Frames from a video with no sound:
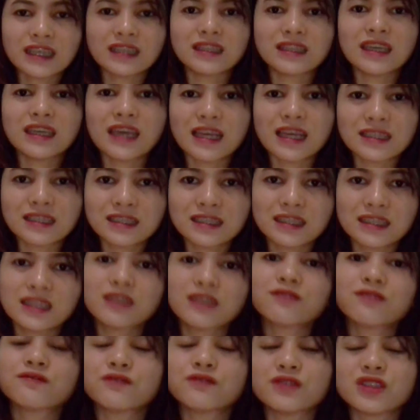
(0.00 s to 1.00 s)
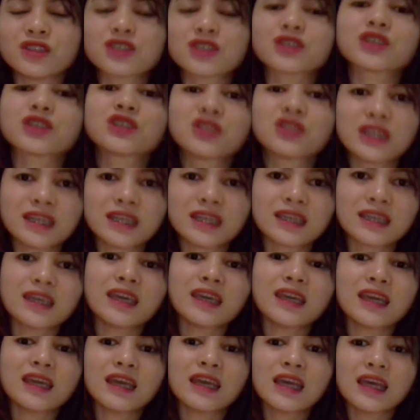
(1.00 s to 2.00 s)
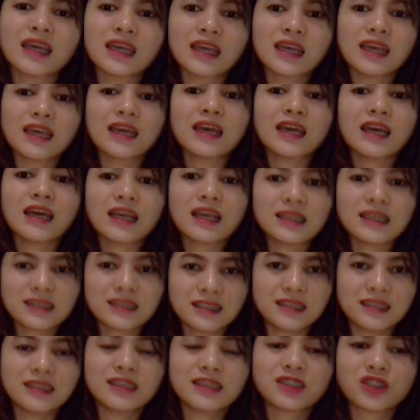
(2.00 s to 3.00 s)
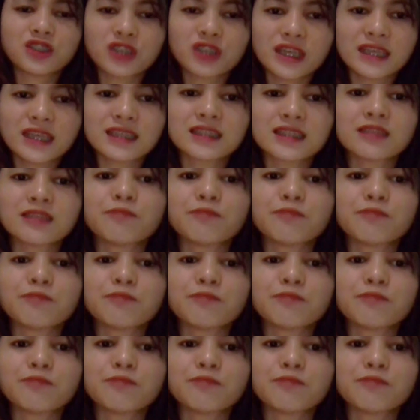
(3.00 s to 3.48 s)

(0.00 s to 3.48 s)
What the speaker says: acidic foods or drinking acidic drinks.